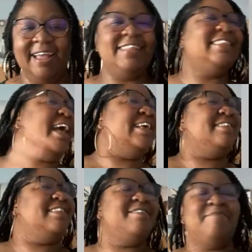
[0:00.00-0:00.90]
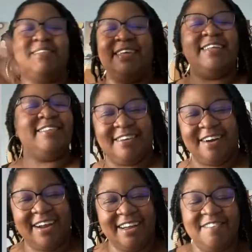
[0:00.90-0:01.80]
It takes them to
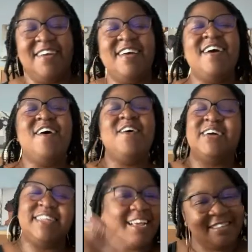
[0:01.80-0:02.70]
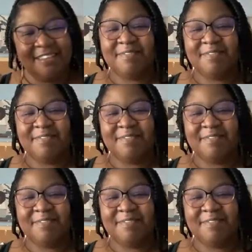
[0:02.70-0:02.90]
Instagram, or it takes them to